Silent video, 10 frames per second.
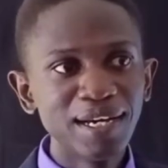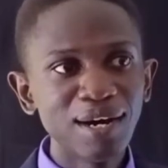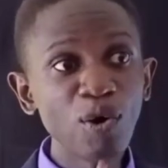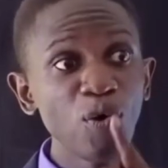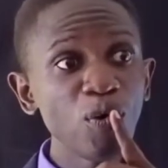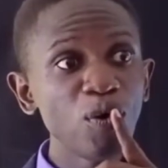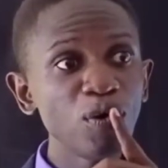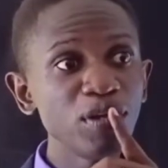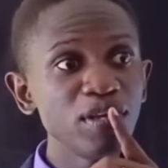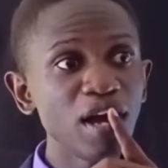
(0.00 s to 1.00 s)
Oh,
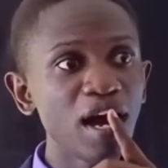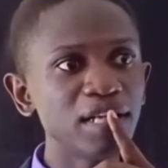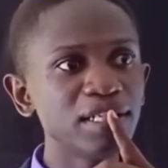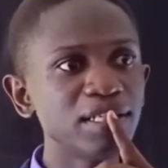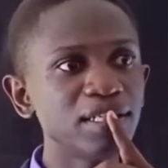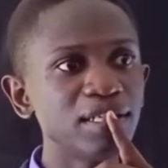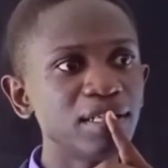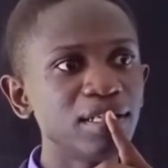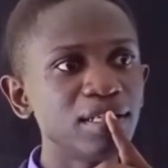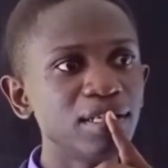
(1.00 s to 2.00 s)
yeah,
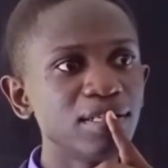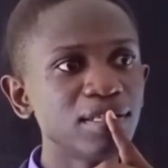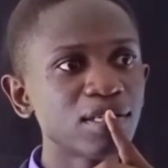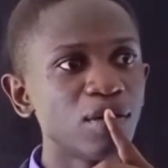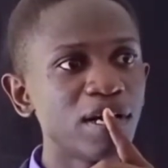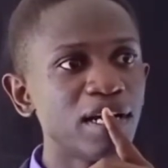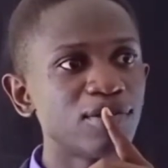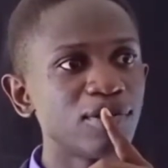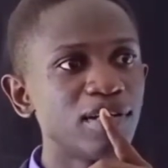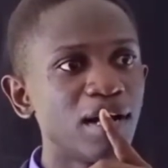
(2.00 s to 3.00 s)
is this the one I
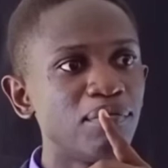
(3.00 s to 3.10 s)
told